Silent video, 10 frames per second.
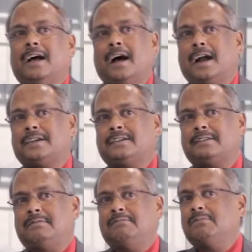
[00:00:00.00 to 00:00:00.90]
At
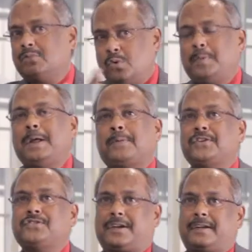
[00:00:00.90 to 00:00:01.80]
room
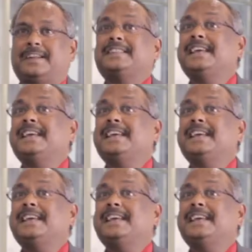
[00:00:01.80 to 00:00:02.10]
temperature, nothing